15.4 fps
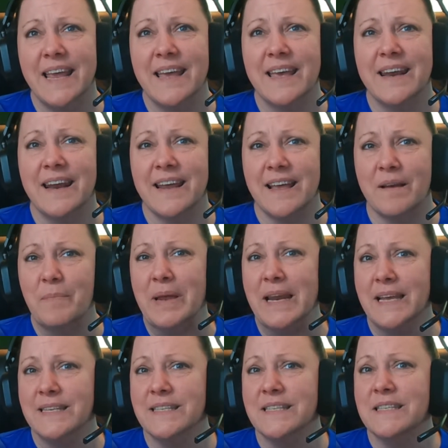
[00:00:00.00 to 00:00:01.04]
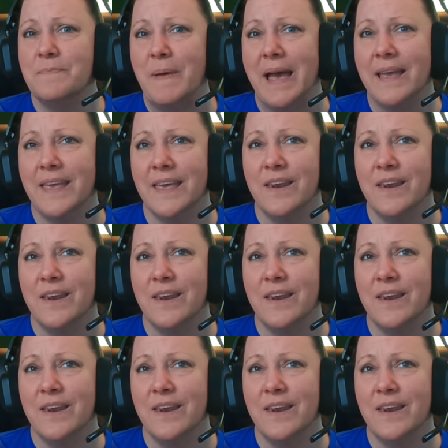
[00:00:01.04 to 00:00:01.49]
And I got my license back